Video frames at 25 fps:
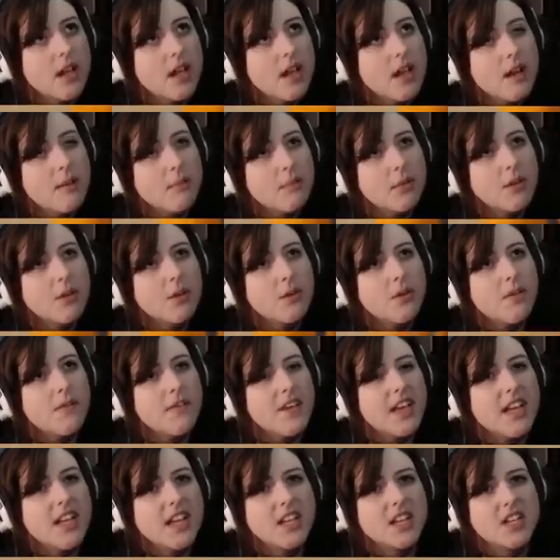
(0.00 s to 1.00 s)
Blue
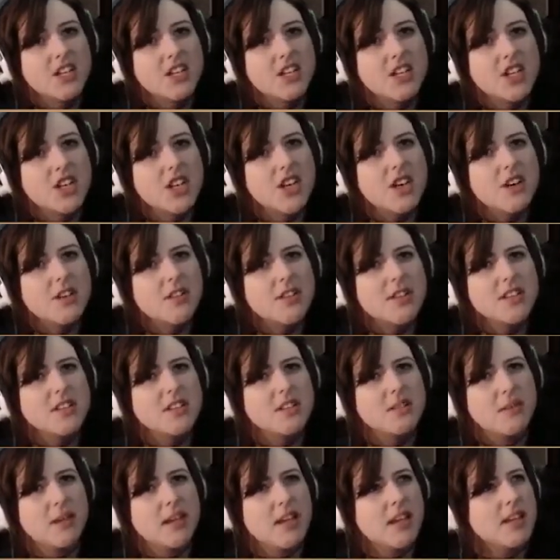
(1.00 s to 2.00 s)
Revenge. Oh, this
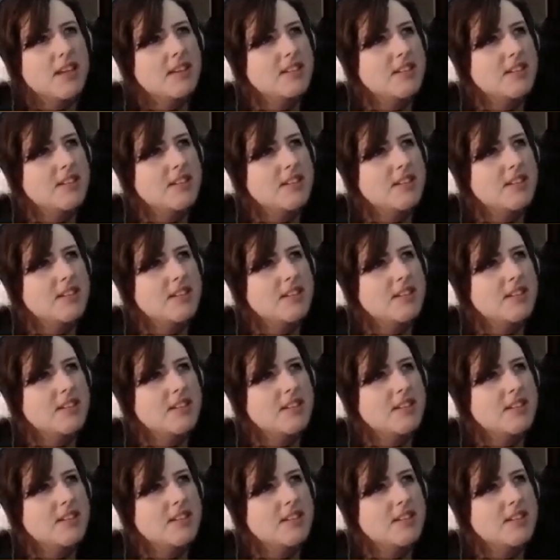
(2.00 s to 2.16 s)
will be easy.